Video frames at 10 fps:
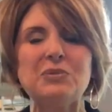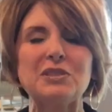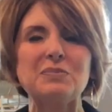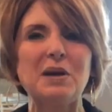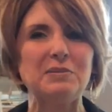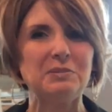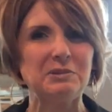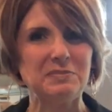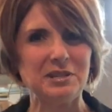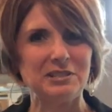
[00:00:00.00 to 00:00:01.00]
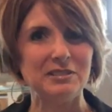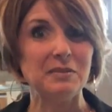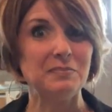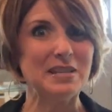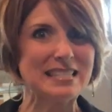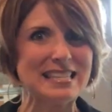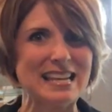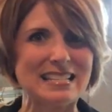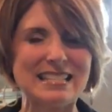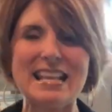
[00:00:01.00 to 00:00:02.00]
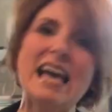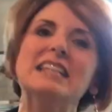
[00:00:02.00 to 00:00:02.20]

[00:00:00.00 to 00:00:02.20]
with my Premier business.